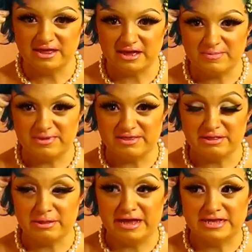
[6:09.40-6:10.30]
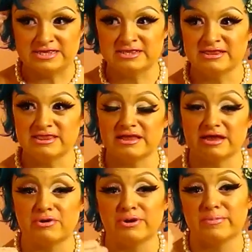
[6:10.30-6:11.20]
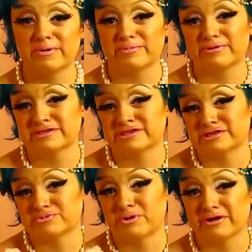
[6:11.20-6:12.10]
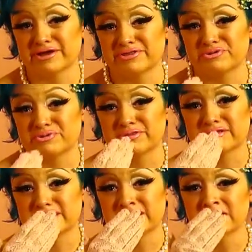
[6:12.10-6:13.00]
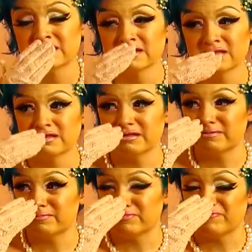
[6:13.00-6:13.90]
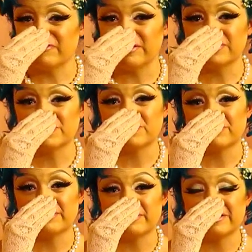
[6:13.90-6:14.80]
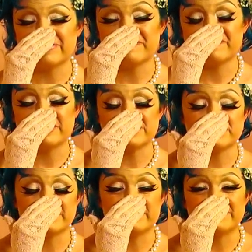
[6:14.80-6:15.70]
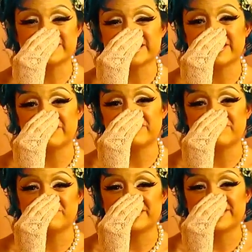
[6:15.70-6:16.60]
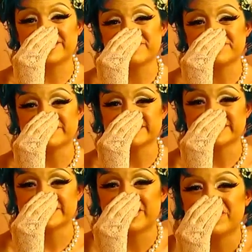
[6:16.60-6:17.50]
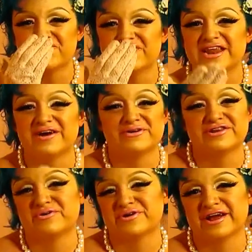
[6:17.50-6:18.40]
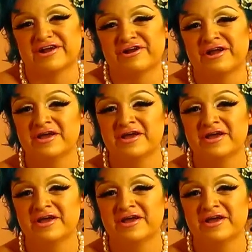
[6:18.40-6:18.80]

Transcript: Like, I mean, the last thing I remember is just walking through the front door as a freshman, all scared of breaking rules and stuff. And now I don't care.